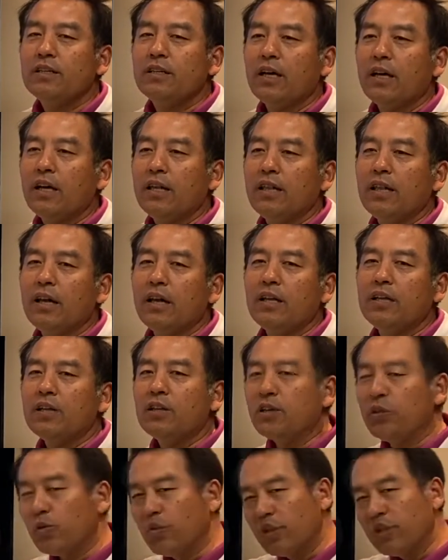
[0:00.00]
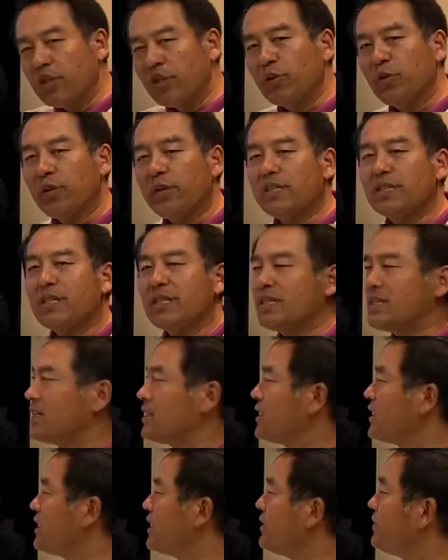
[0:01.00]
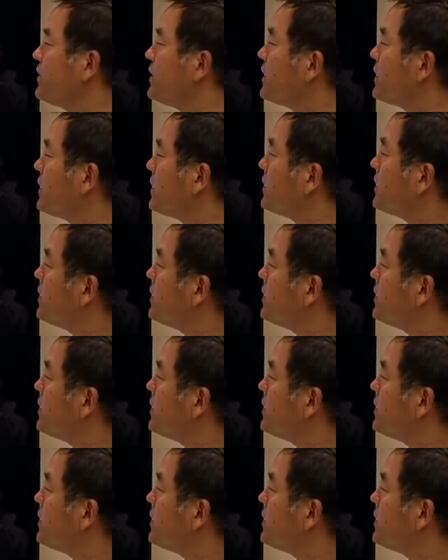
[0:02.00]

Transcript: and then you will decrease the sensitivity.